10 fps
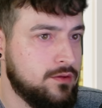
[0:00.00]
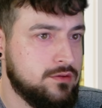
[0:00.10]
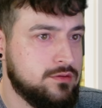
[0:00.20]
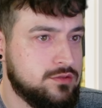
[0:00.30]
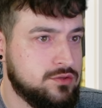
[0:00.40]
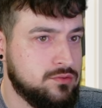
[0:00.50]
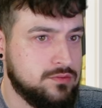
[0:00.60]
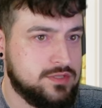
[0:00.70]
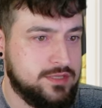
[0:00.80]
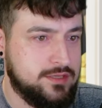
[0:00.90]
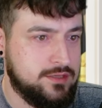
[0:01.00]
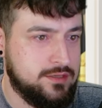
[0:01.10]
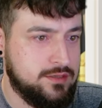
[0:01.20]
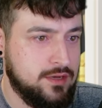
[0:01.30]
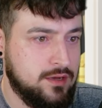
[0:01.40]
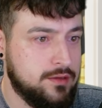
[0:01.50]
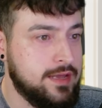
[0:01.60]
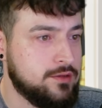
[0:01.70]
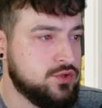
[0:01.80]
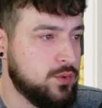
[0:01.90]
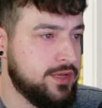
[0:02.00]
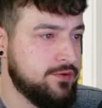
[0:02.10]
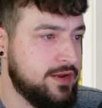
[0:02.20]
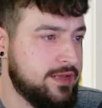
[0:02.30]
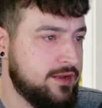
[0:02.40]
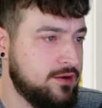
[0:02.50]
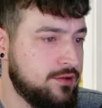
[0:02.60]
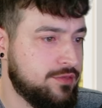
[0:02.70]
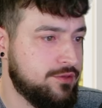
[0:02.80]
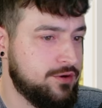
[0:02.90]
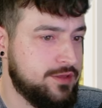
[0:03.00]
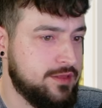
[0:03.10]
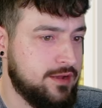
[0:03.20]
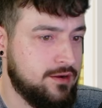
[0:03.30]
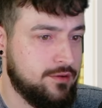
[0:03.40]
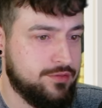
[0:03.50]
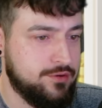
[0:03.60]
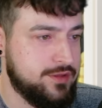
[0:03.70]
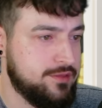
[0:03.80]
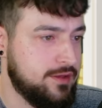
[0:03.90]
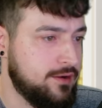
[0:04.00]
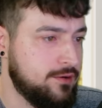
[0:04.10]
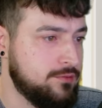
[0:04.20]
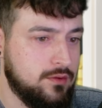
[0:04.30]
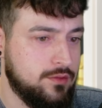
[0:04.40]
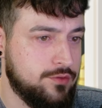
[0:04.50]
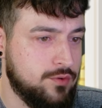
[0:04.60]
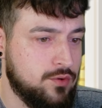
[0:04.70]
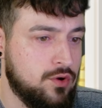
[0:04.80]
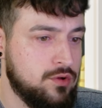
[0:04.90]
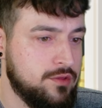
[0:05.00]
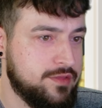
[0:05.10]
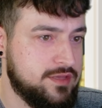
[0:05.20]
So see, 20 right here, 30 there, 30 there. Throughout all of these